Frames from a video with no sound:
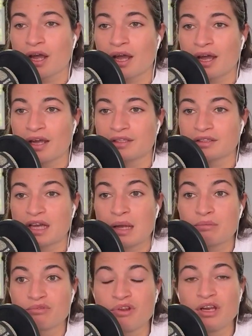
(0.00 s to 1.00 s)
And
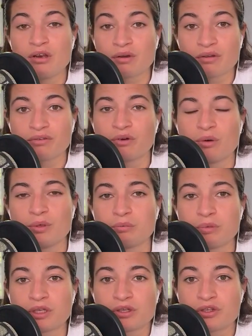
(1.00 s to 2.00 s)
I'm really looking forward
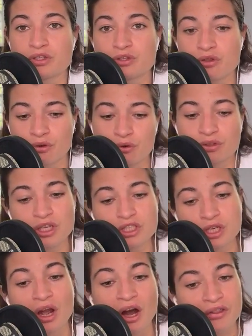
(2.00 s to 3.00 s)
because through
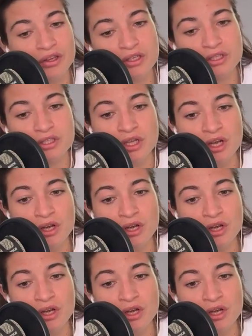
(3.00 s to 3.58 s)
teaching others,